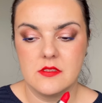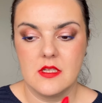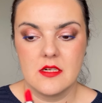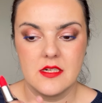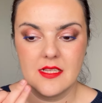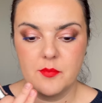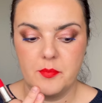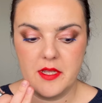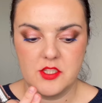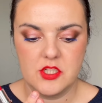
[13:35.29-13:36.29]
They are not
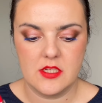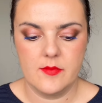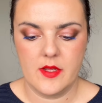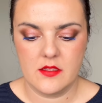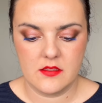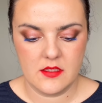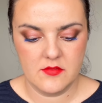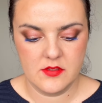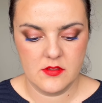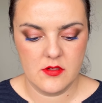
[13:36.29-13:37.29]
patchy, and
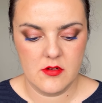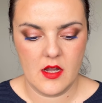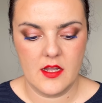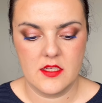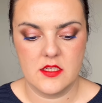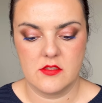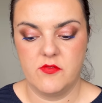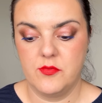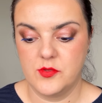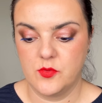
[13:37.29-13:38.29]
even though I
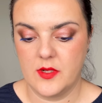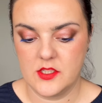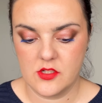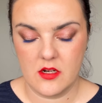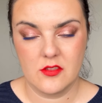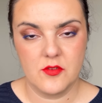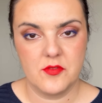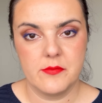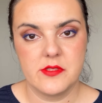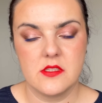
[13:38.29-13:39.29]
swatch a lot of
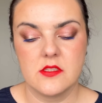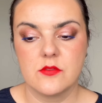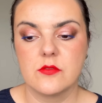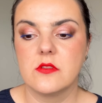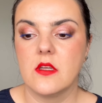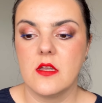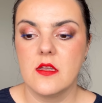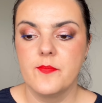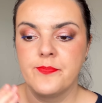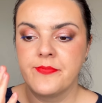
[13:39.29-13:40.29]
lipsticks
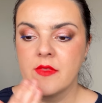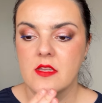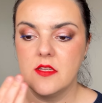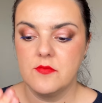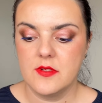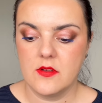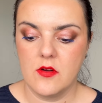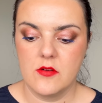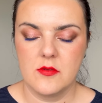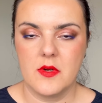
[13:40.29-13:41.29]
today, even
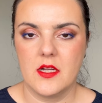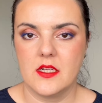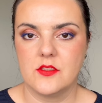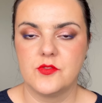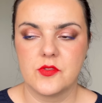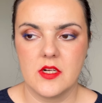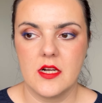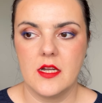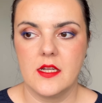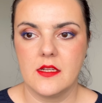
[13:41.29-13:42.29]
on my
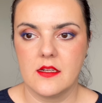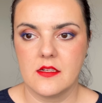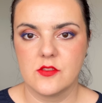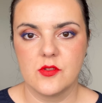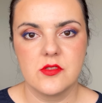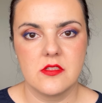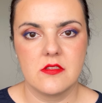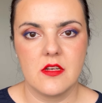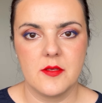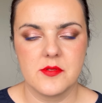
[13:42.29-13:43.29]
dry
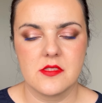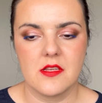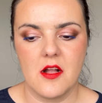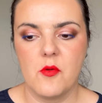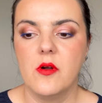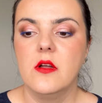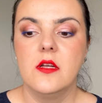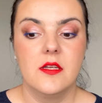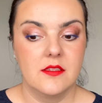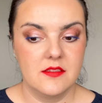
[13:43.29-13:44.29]
exhausted lips now,
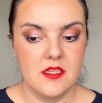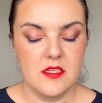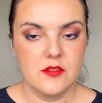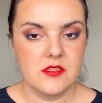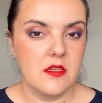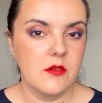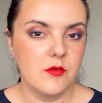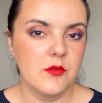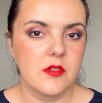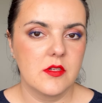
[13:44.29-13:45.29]
they still
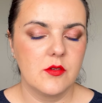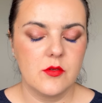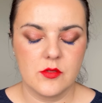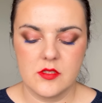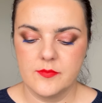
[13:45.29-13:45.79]
look good.